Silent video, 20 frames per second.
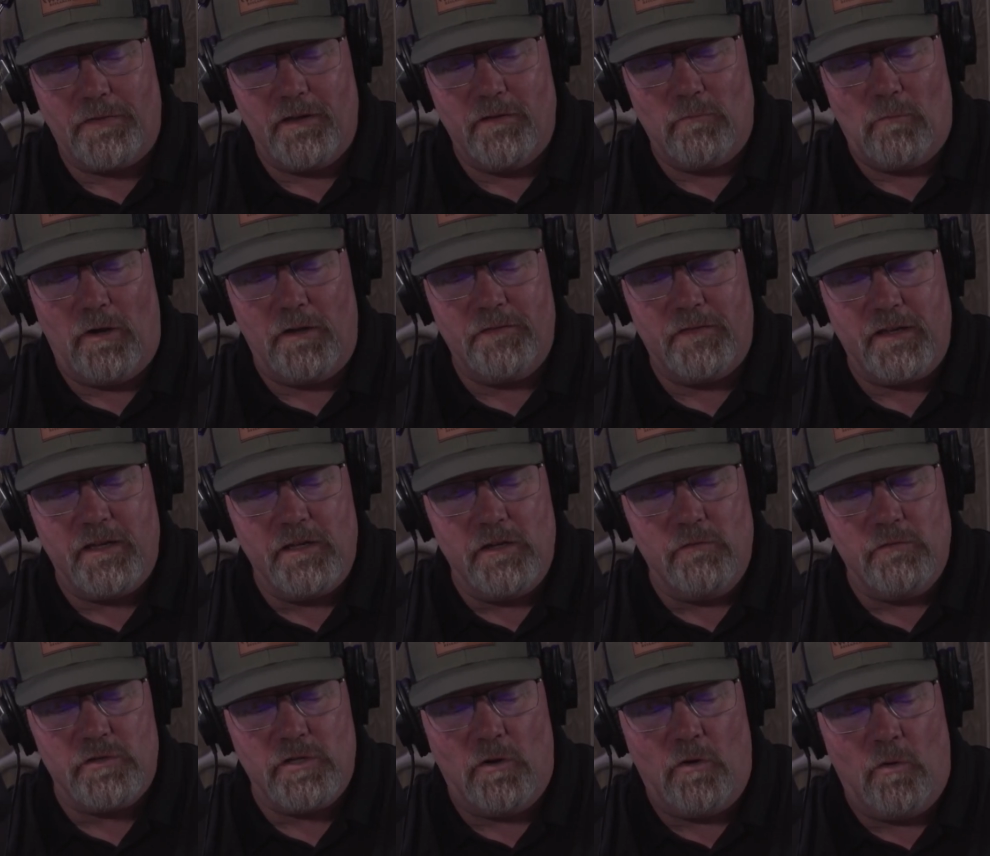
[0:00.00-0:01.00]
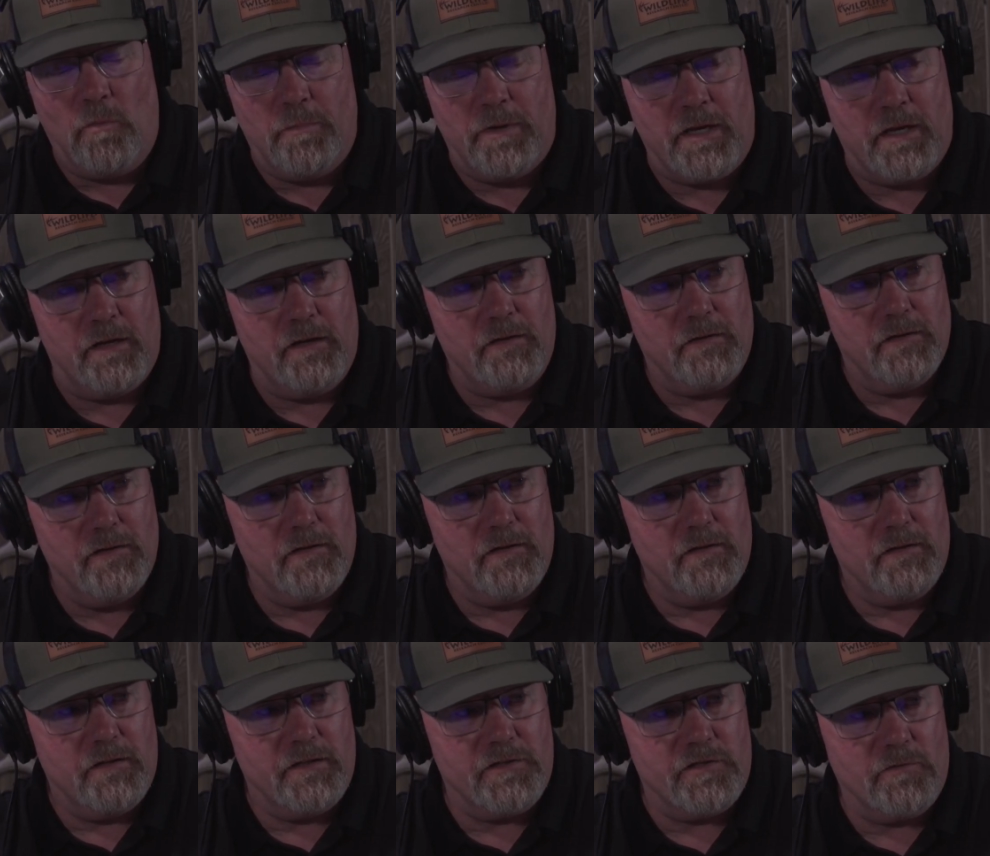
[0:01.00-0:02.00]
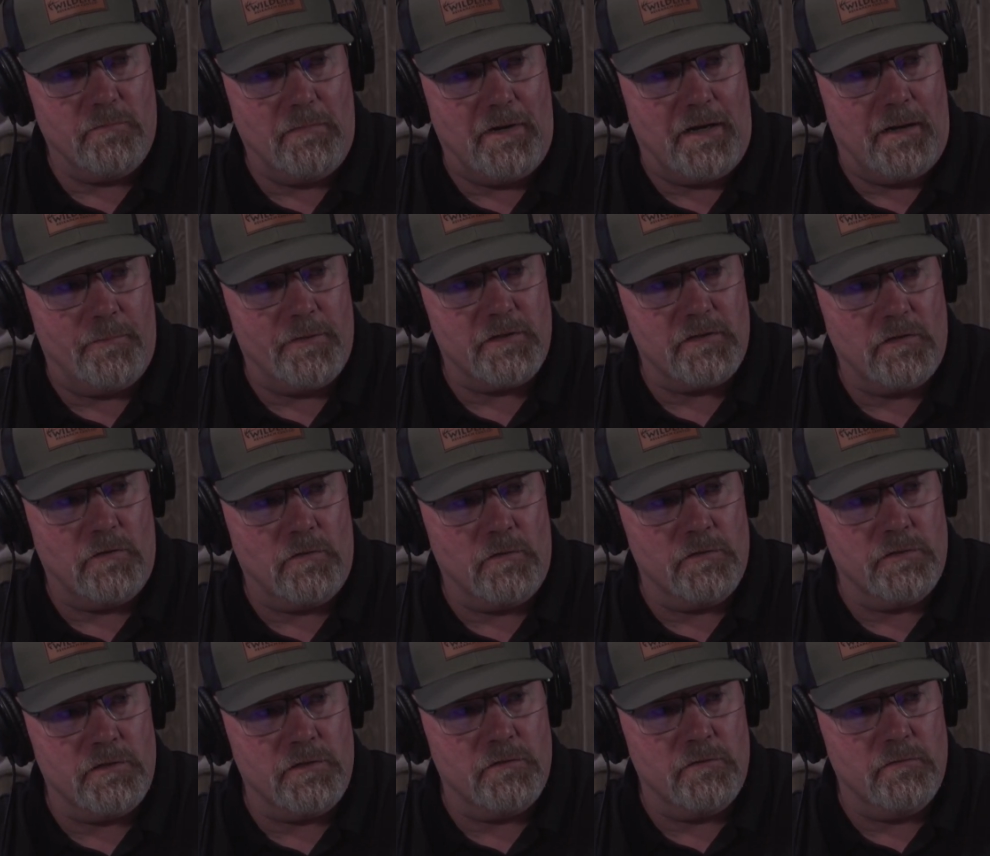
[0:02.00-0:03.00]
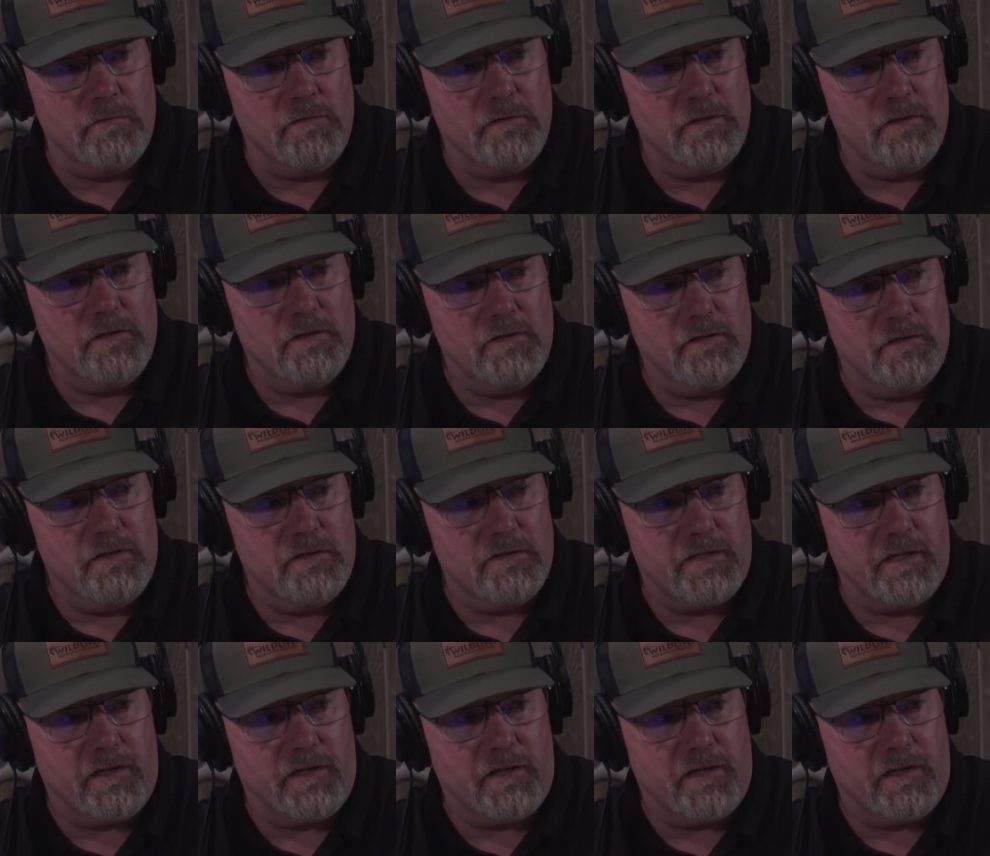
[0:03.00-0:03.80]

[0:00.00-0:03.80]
One thing you told me that your mama told you is